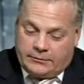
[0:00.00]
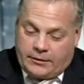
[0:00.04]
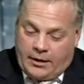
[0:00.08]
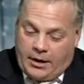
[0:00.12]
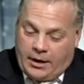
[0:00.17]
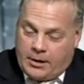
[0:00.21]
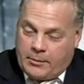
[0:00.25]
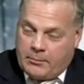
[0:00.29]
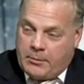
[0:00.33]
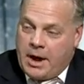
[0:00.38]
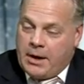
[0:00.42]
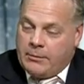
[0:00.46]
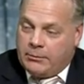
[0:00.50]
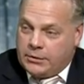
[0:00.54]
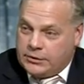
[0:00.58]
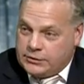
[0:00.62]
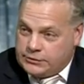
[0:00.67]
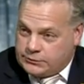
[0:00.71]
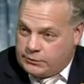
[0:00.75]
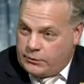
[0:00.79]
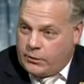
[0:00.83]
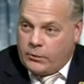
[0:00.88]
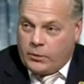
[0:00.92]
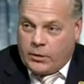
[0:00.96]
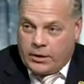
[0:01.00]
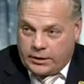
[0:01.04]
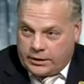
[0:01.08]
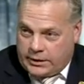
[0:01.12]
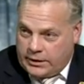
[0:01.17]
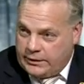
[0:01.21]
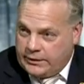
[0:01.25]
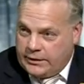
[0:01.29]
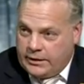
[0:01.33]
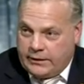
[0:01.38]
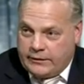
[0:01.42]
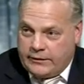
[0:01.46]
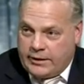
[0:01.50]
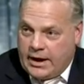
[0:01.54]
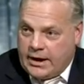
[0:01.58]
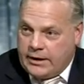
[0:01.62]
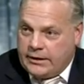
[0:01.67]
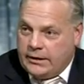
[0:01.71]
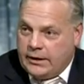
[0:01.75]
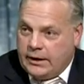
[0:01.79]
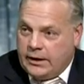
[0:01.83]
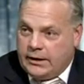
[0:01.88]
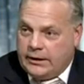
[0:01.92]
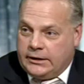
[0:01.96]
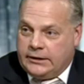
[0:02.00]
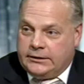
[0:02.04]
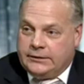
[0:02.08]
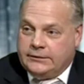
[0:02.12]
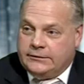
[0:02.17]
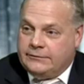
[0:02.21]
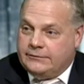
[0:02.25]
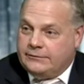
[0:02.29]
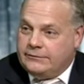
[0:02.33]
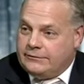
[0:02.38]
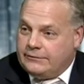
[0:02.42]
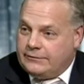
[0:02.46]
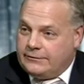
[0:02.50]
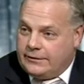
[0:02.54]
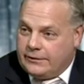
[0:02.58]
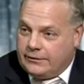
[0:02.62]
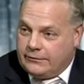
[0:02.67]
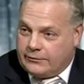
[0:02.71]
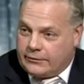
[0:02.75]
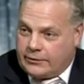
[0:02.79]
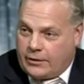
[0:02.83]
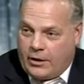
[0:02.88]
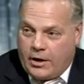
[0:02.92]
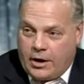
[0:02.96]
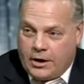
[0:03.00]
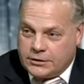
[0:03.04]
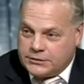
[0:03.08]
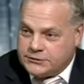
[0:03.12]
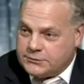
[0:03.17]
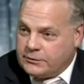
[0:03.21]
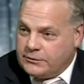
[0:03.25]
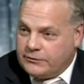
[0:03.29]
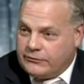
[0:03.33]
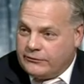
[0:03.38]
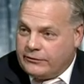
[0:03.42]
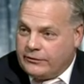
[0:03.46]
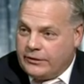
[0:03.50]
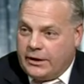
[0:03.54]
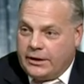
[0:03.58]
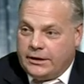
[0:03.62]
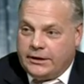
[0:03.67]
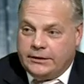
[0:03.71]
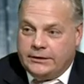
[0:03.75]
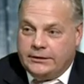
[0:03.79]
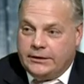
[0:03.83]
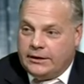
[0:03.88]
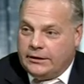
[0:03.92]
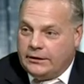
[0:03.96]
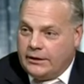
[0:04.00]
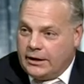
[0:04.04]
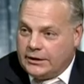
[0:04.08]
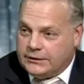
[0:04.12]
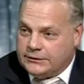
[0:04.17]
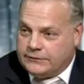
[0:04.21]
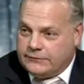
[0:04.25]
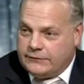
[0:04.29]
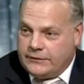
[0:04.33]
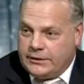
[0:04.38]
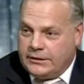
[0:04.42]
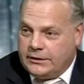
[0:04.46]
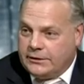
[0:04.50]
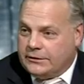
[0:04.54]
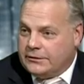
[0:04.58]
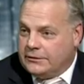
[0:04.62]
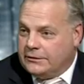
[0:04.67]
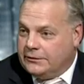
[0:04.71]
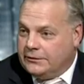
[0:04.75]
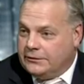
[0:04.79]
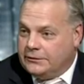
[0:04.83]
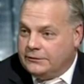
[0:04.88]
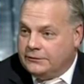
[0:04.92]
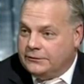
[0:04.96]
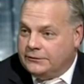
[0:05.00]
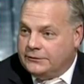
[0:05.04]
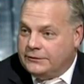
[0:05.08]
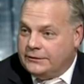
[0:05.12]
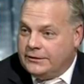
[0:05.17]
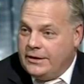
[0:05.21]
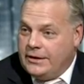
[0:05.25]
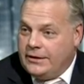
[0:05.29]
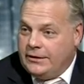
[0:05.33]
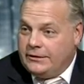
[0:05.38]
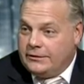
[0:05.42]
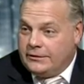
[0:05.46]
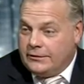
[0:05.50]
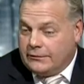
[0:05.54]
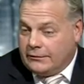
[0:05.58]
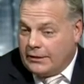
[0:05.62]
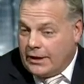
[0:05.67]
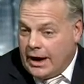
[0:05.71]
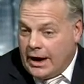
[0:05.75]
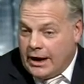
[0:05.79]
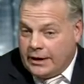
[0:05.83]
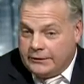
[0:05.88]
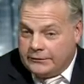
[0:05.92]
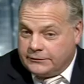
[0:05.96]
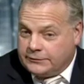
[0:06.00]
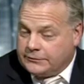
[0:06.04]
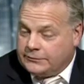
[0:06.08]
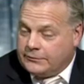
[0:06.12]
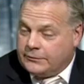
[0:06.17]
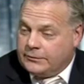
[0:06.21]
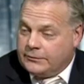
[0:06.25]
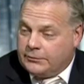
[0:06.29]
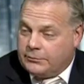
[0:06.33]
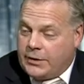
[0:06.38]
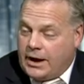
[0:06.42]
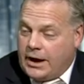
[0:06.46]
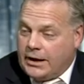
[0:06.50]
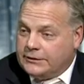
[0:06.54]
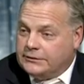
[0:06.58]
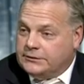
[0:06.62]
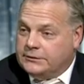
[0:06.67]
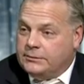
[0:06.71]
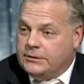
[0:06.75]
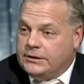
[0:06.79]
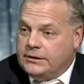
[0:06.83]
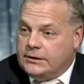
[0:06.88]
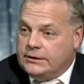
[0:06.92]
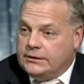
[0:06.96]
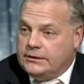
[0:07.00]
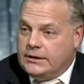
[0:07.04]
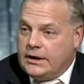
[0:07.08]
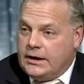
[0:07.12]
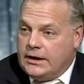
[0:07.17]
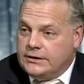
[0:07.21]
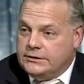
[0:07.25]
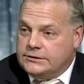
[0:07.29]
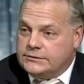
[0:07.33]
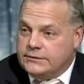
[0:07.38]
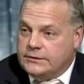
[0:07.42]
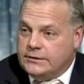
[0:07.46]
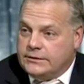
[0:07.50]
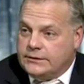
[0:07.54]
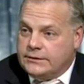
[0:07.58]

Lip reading: Our members were working there that night. Their cars were flooded, they lost vehicles, their lives were possibly in danger at the time.